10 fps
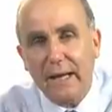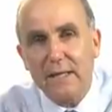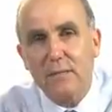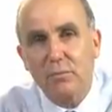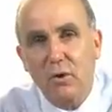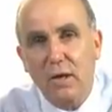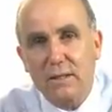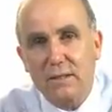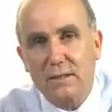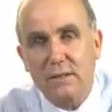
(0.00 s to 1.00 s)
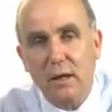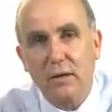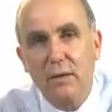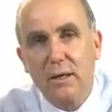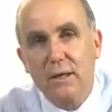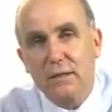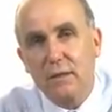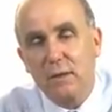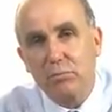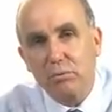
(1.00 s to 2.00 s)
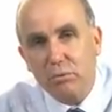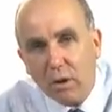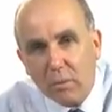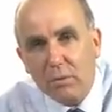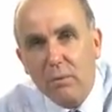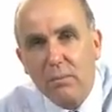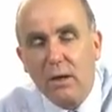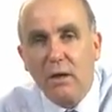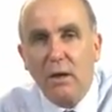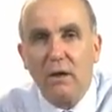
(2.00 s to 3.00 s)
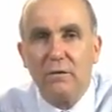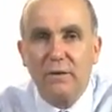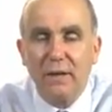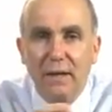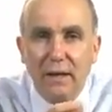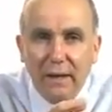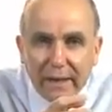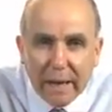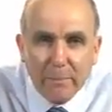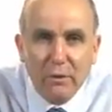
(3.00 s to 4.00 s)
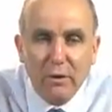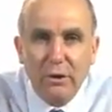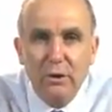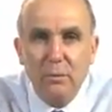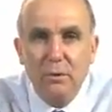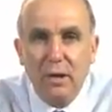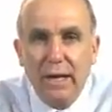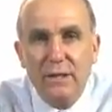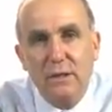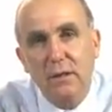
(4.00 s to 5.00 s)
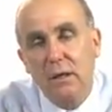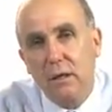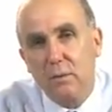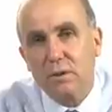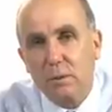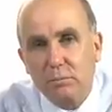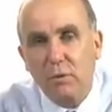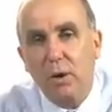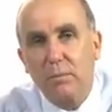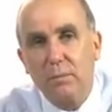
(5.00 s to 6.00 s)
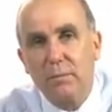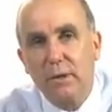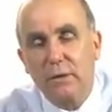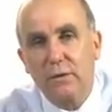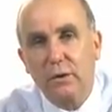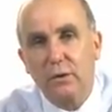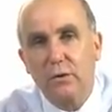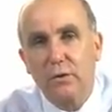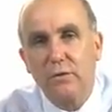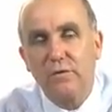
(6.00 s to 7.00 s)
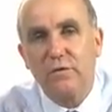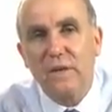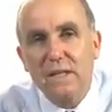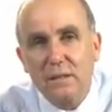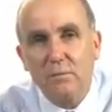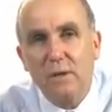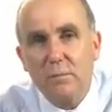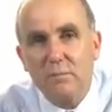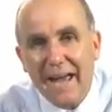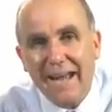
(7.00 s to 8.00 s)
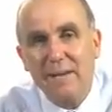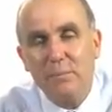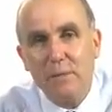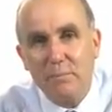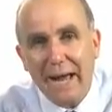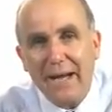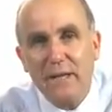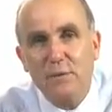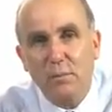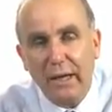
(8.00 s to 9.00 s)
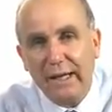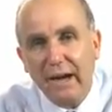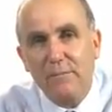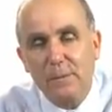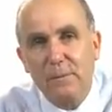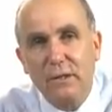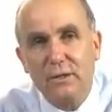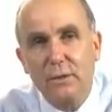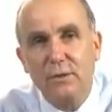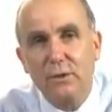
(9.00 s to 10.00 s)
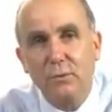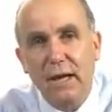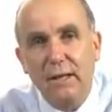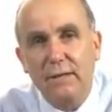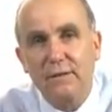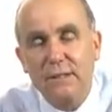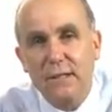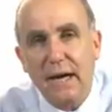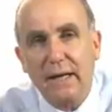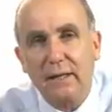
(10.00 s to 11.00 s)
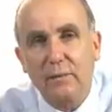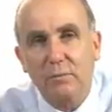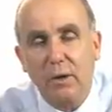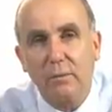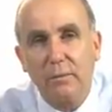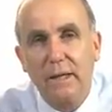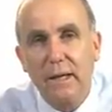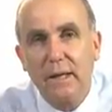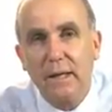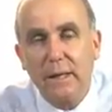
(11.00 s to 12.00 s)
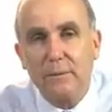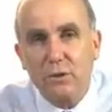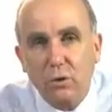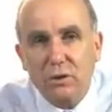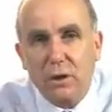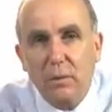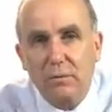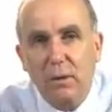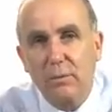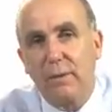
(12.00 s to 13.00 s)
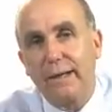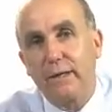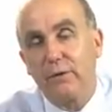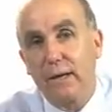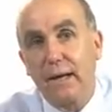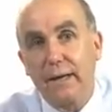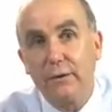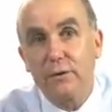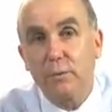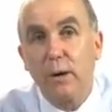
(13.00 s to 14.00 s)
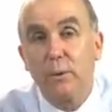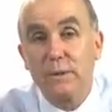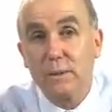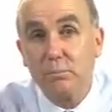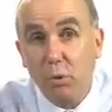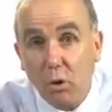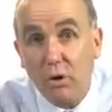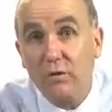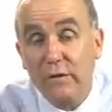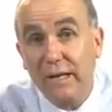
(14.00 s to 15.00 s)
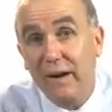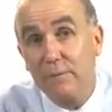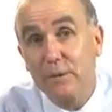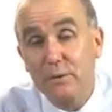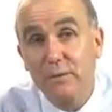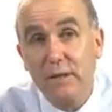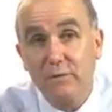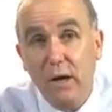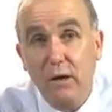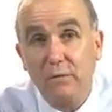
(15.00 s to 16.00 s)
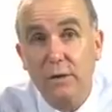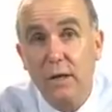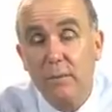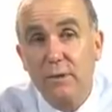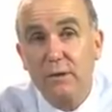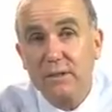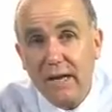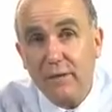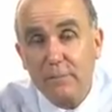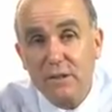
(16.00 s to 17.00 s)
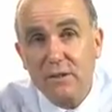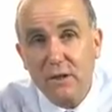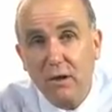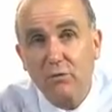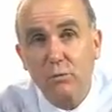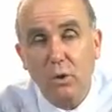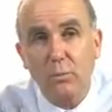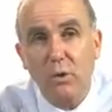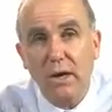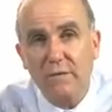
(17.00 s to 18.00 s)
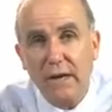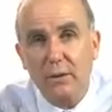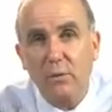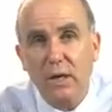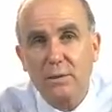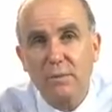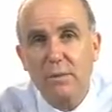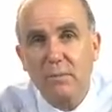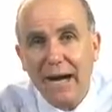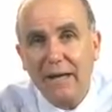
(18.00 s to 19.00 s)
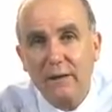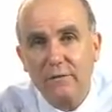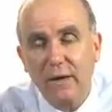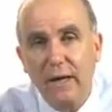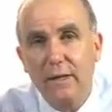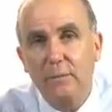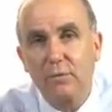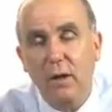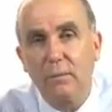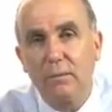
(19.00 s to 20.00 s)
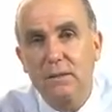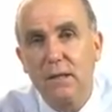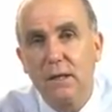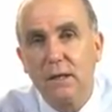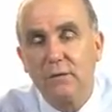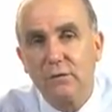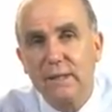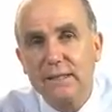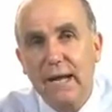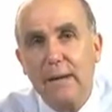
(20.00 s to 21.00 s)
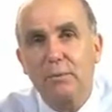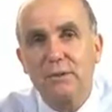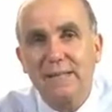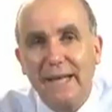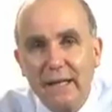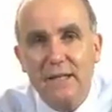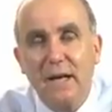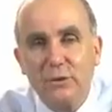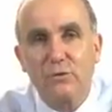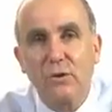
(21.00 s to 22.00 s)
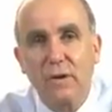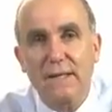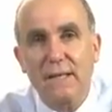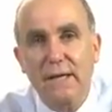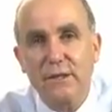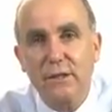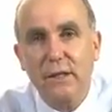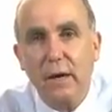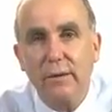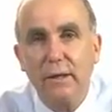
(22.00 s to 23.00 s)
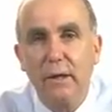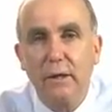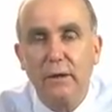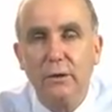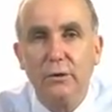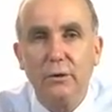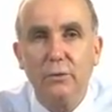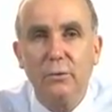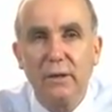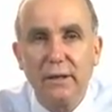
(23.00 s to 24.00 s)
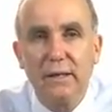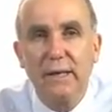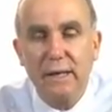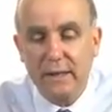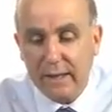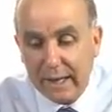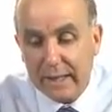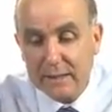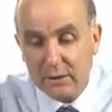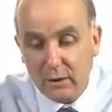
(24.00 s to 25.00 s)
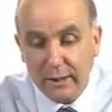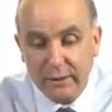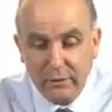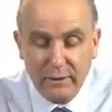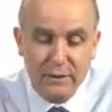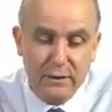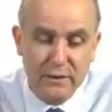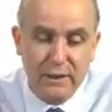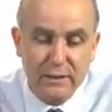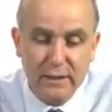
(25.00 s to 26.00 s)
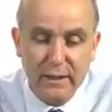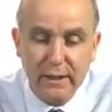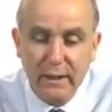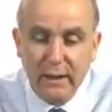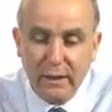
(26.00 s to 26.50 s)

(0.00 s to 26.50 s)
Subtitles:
enterprises. So the problem of capital accumulation was a problem that could feasibly be managed by government because it was a relatively targeted problem. It was also a problem, Eichengreen argues, where it was important for government to be involved because government solved what might have otherwise been market failure problems. For example, to get industrialisation going, you really needed, as Eichengreen suggests here,